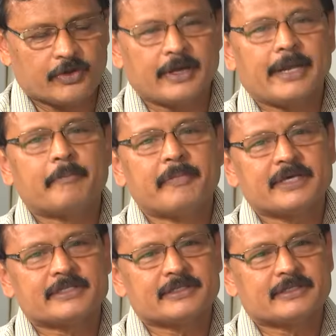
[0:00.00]
for
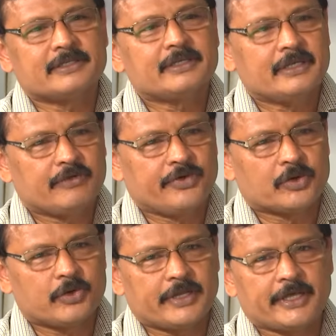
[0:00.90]
numbers, if we
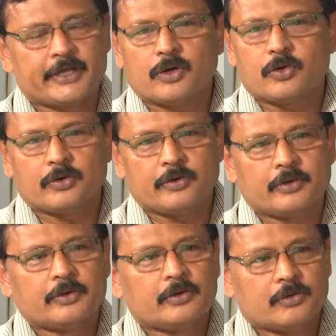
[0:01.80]
could take it out,
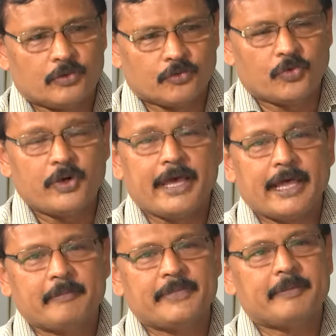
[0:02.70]
would
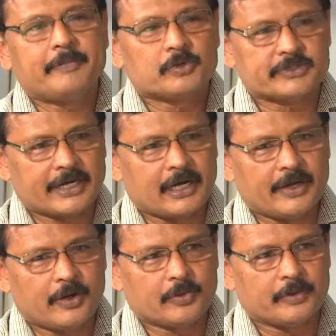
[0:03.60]
help them to settle
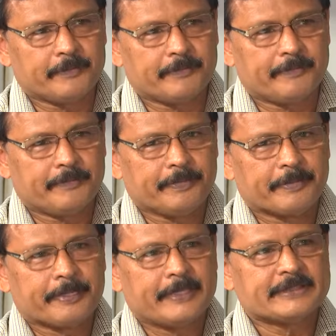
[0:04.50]
down.
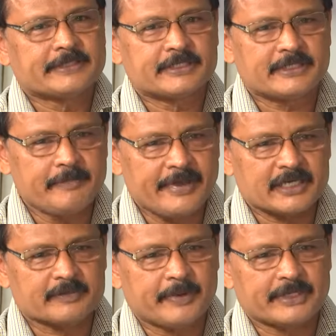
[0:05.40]
The system
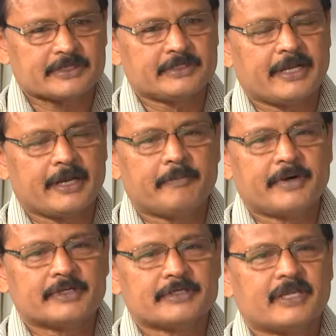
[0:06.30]
expects the
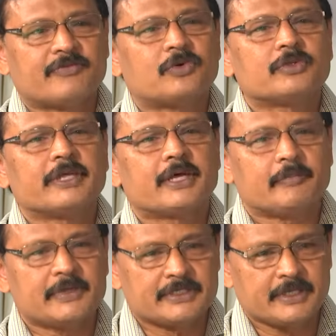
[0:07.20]
numbers, therefore they are
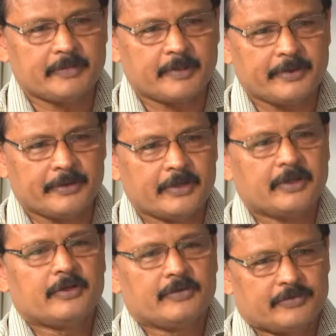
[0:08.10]
busy
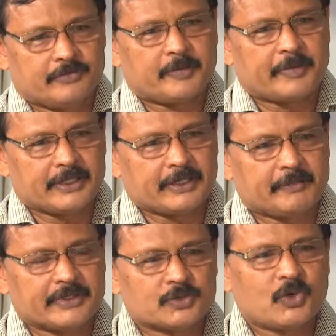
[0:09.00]
preparing
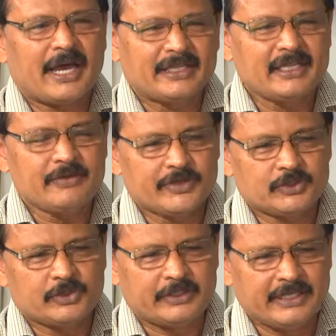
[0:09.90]
numbers. So I think we
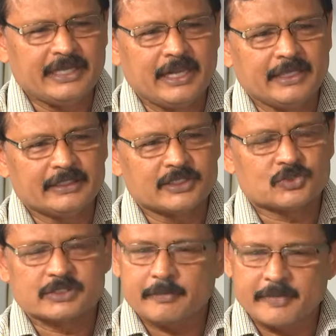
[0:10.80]
should de-link this
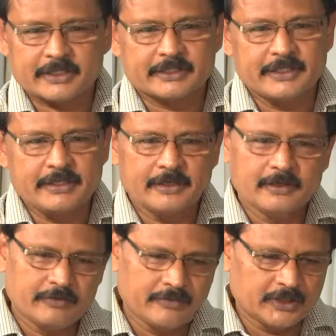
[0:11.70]
to some extent
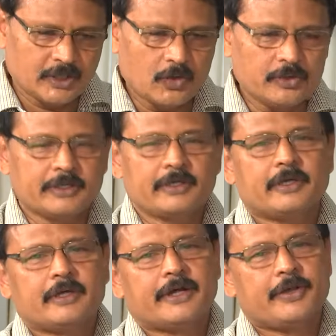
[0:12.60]
without
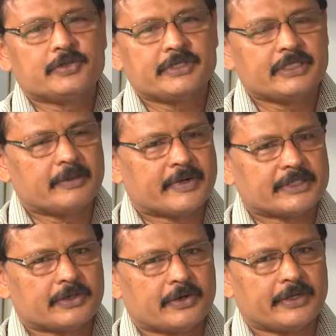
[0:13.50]
reducing the
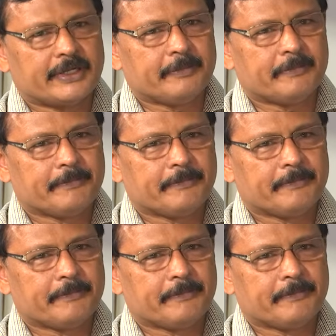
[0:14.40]
pressure on them,